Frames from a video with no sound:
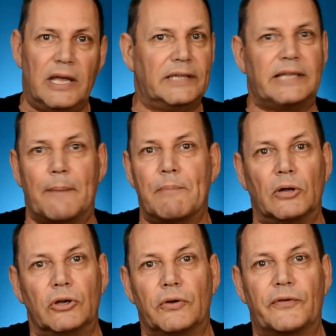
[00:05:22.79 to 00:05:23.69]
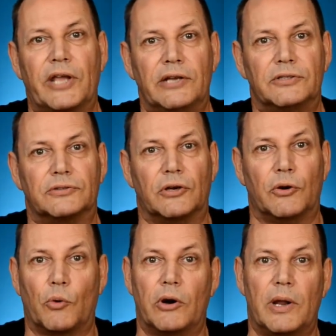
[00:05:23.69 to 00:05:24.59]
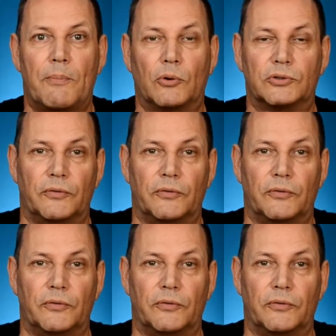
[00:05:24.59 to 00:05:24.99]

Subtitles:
Hit that bell notification so you're aware when I post